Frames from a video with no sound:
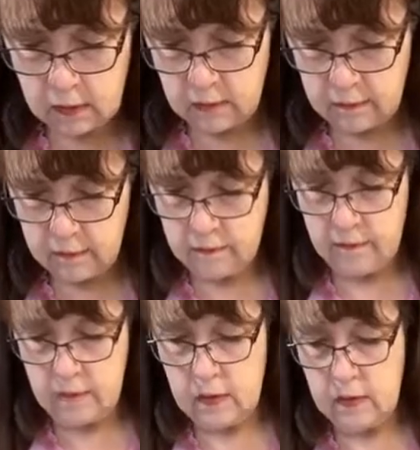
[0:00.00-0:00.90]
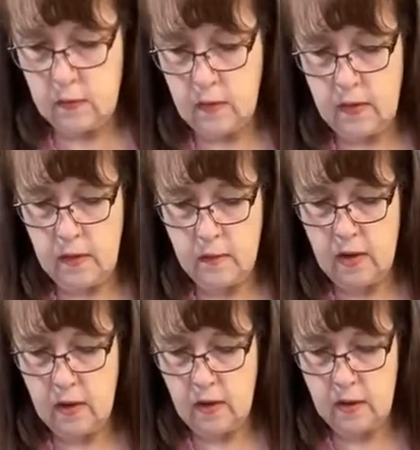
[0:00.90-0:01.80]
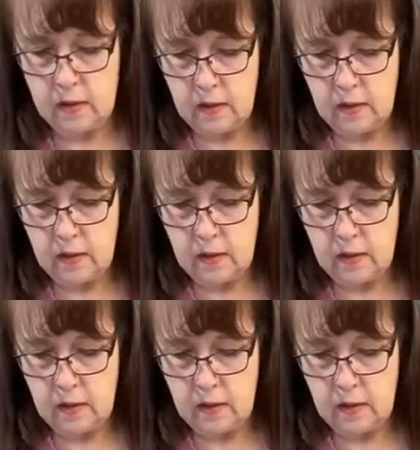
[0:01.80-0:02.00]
Does that look with him there.